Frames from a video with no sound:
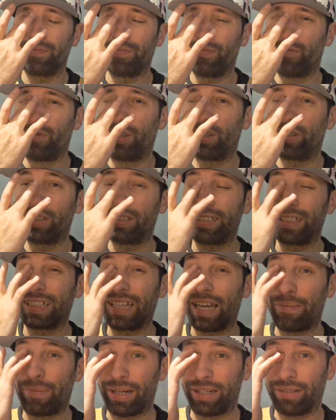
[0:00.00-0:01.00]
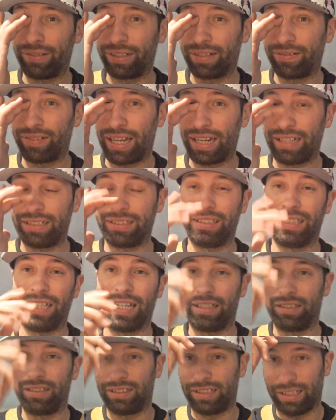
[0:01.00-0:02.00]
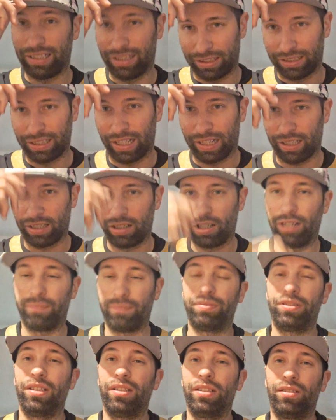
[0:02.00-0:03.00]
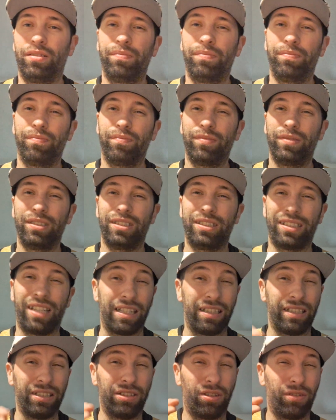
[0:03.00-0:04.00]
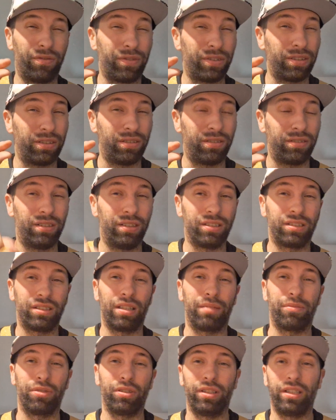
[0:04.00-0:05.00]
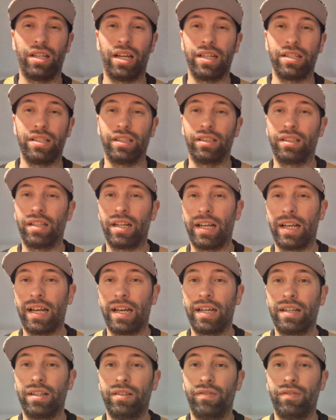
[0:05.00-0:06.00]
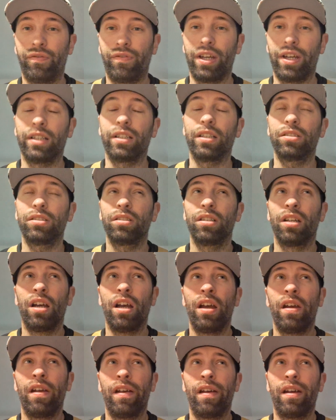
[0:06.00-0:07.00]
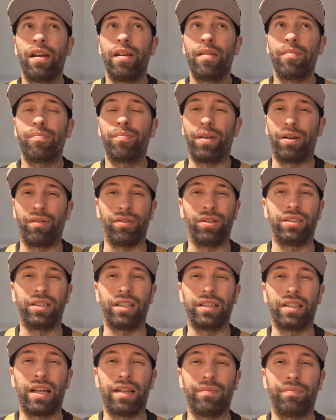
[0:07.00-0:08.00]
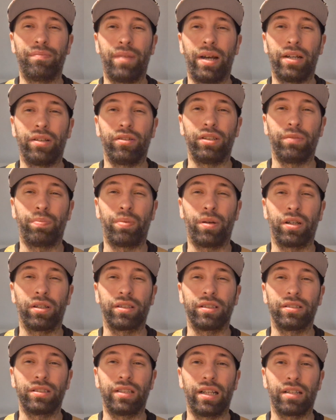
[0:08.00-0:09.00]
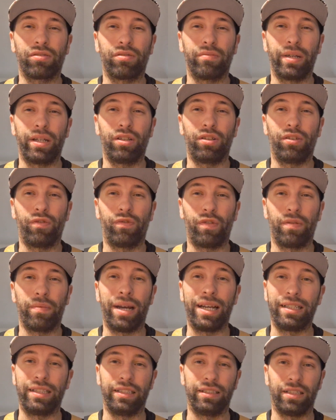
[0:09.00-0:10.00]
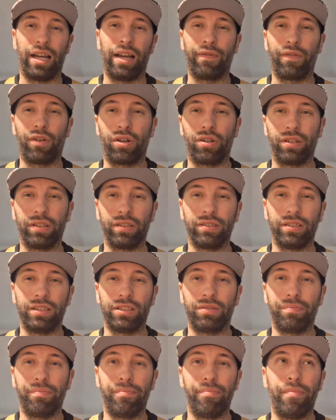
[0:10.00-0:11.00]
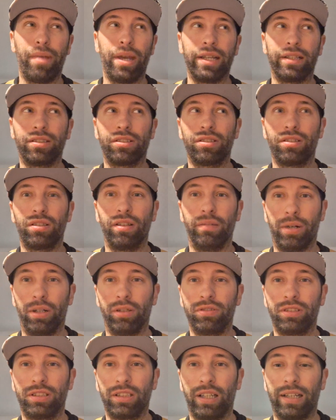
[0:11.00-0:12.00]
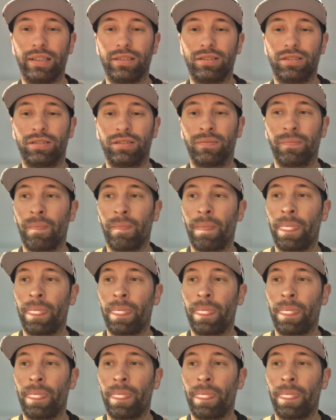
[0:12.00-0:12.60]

Realistically, I might even give that as the edge, as like the second option, slightly over the Summerlin idea that I had in Vegas but I really think that minor league park in Sacramento, from ideas I've heard at least, makes the most sense.